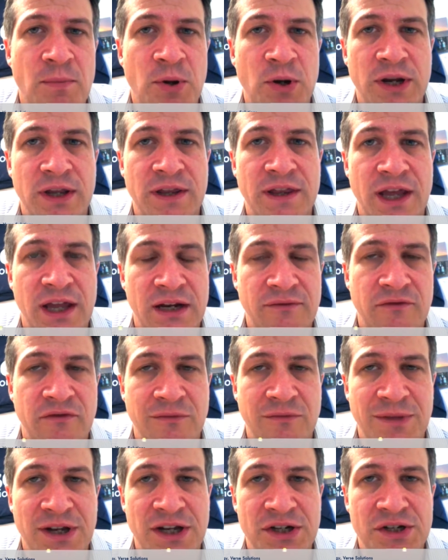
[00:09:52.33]
putting that
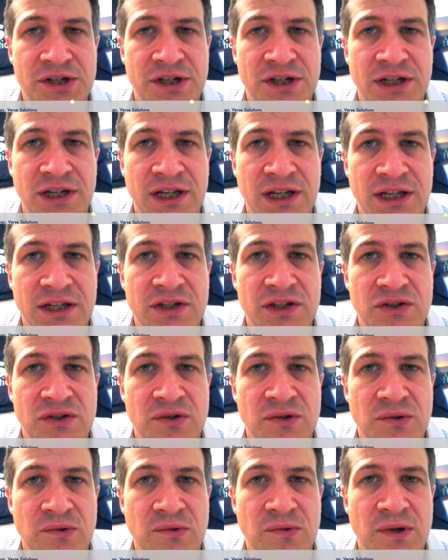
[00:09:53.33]
information
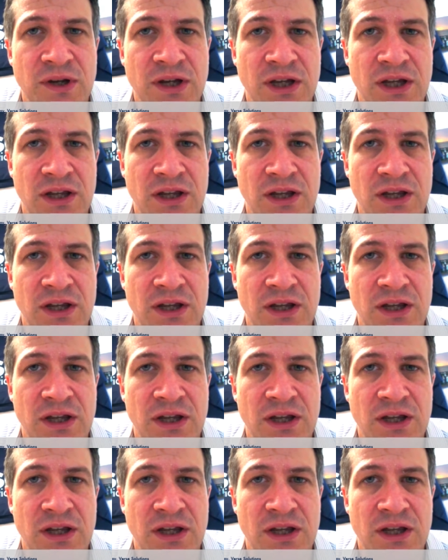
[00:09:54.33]
into